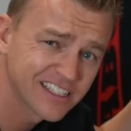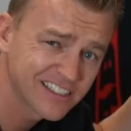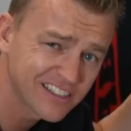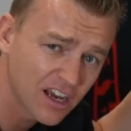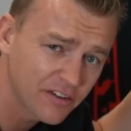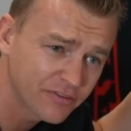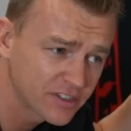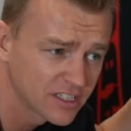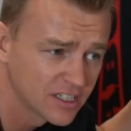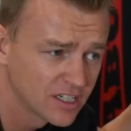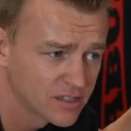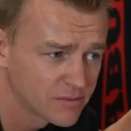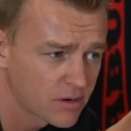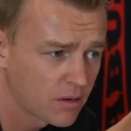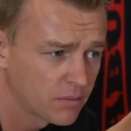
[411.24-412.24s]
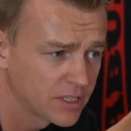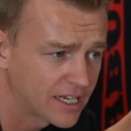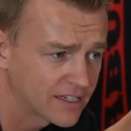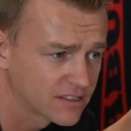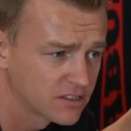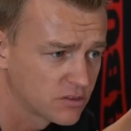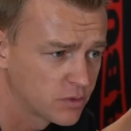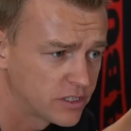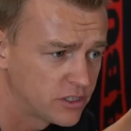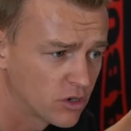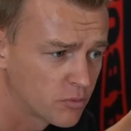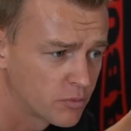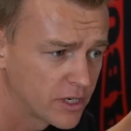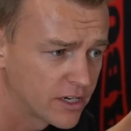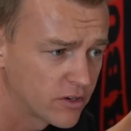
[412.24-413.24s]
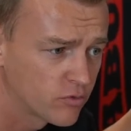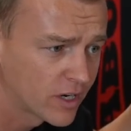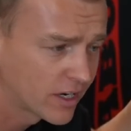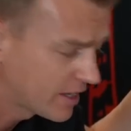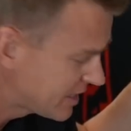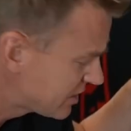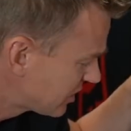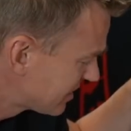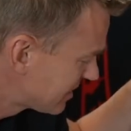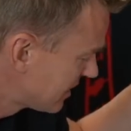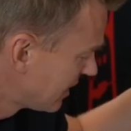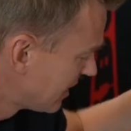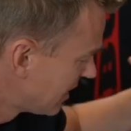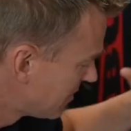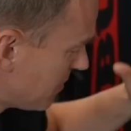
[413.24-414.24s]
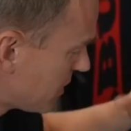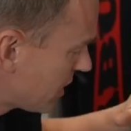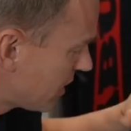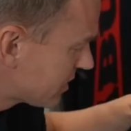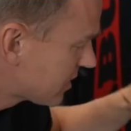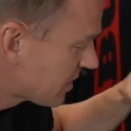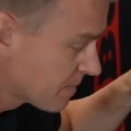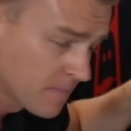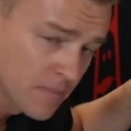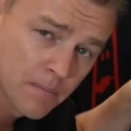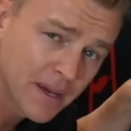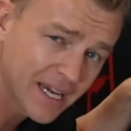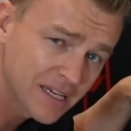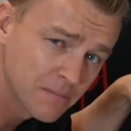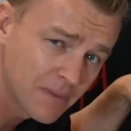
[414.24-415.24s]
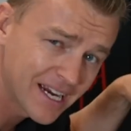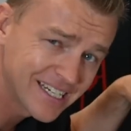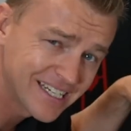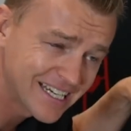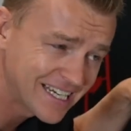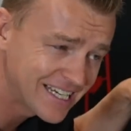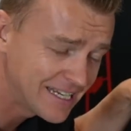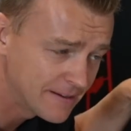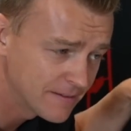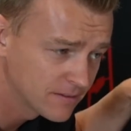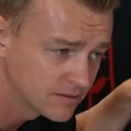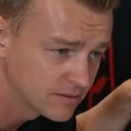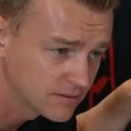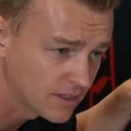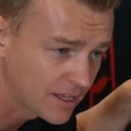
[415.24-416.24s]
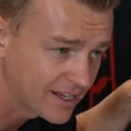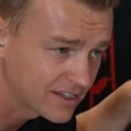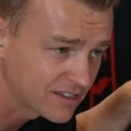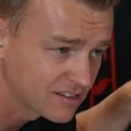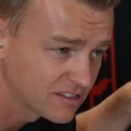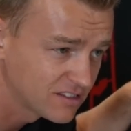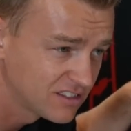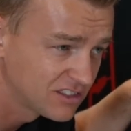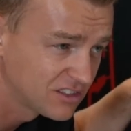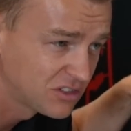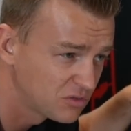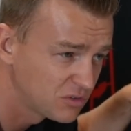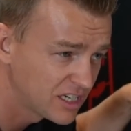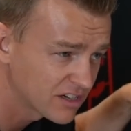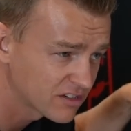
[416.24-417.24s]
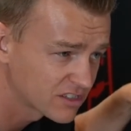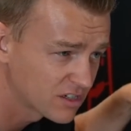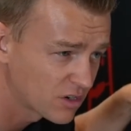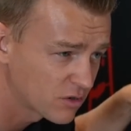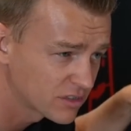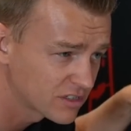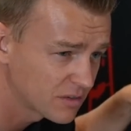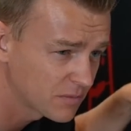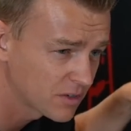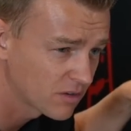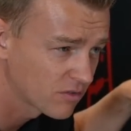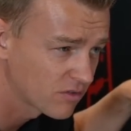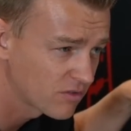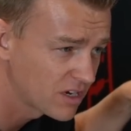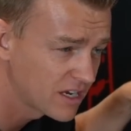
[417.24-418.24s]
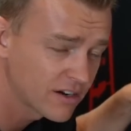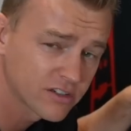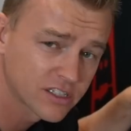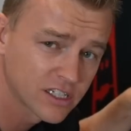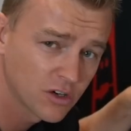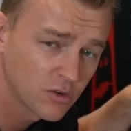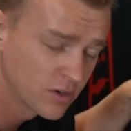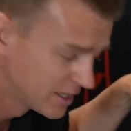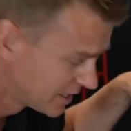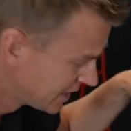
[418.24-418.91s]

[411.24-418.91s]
soft, probably has to do with European regulations, because back in my day, like 2 years ago or something, or 3 years ago,